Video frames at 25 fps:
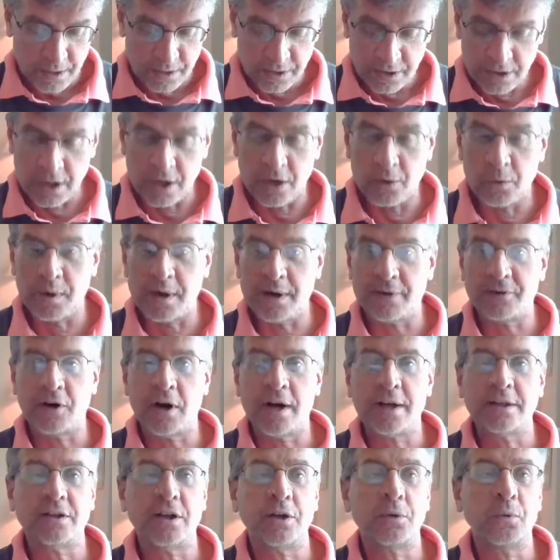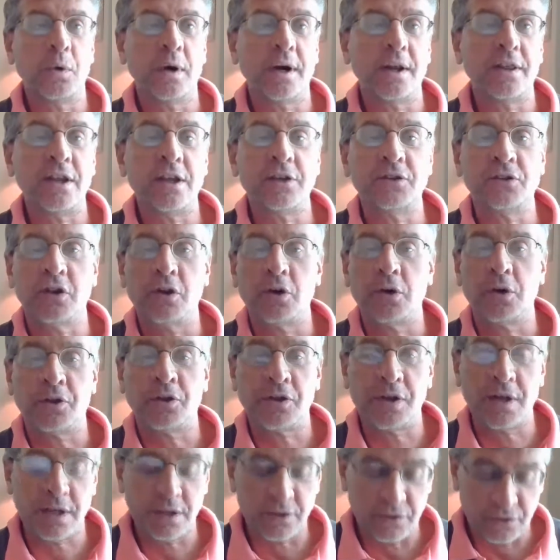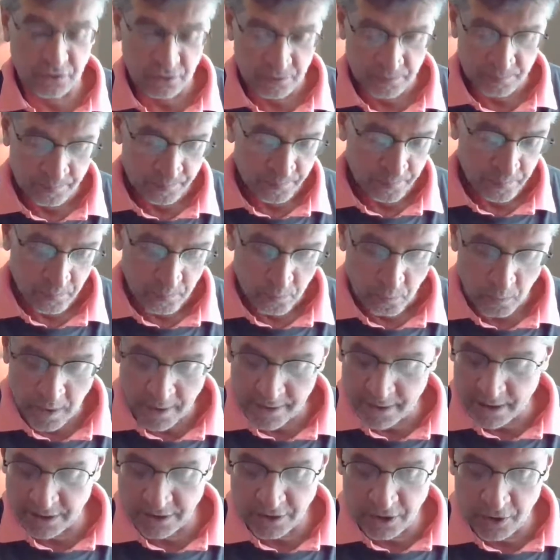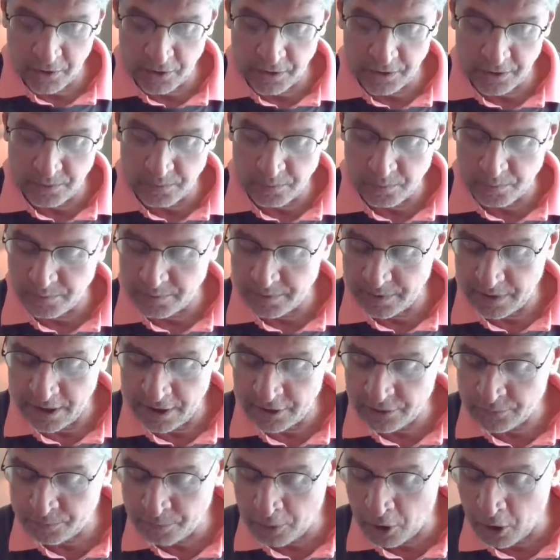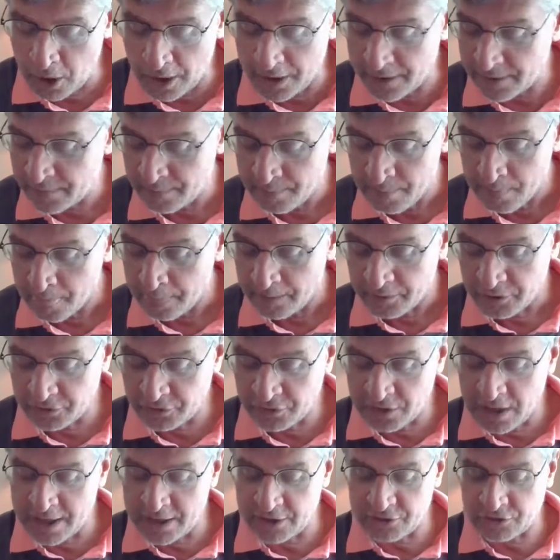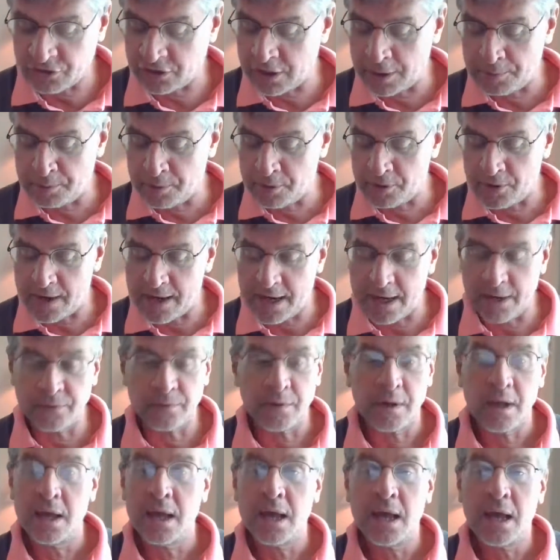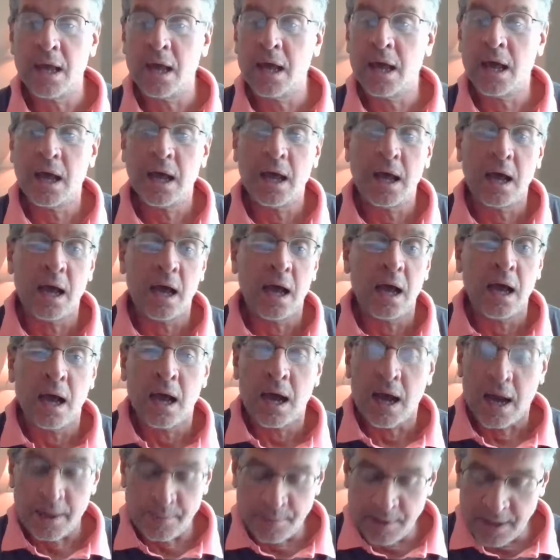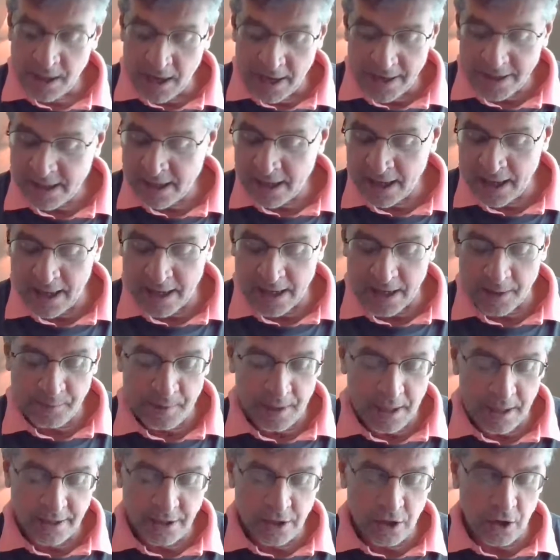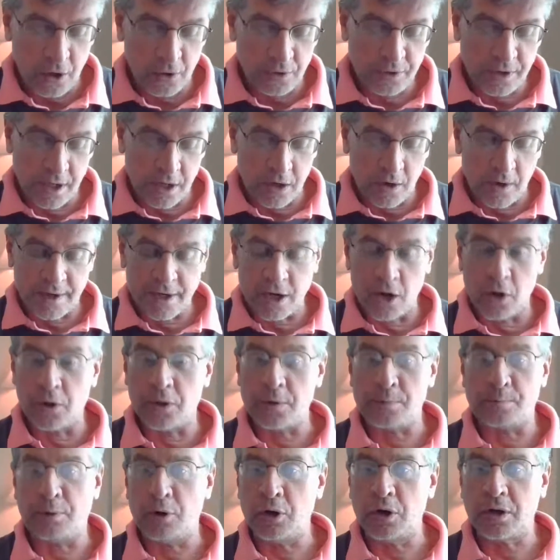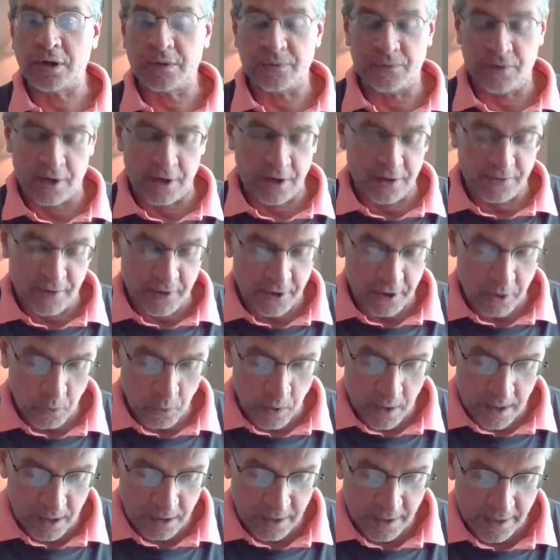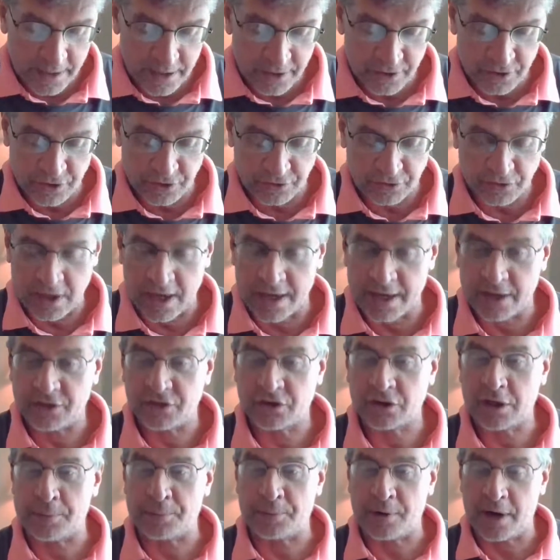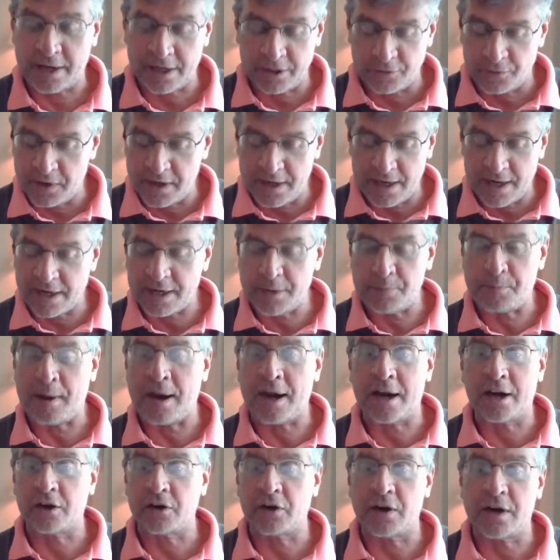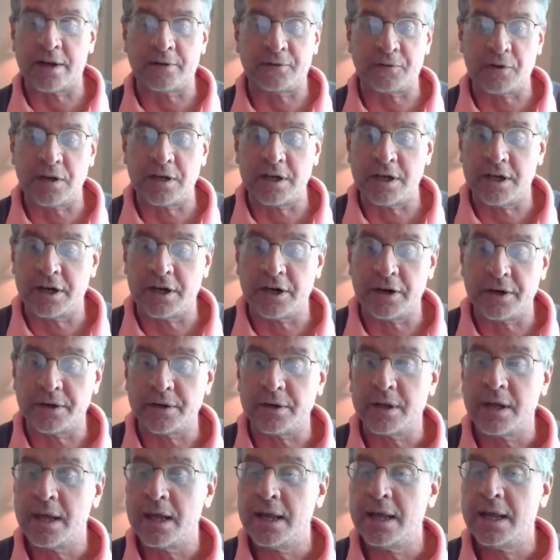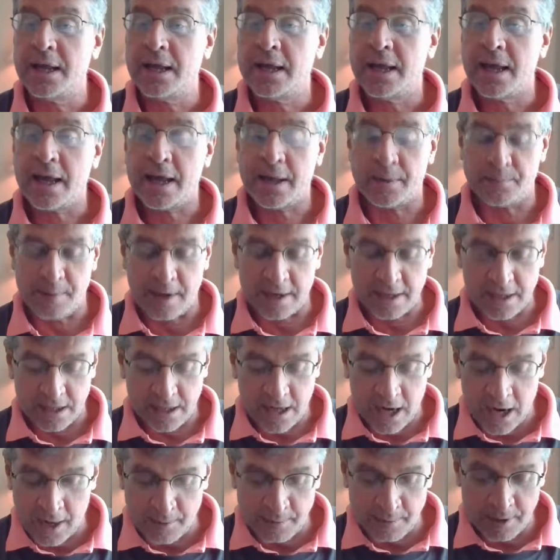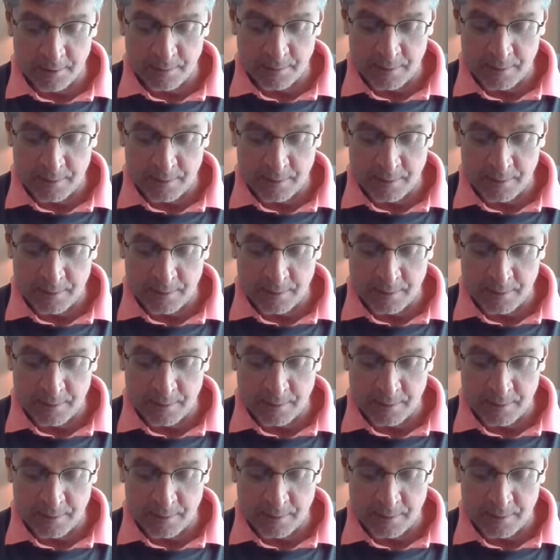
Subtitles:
whenever I did one of these little things, why not go to each part, just kind of skip around? I mean, I can. I mean, I know the book very, very well. I can just kind of skip. I can read any paragraph in here and make a comment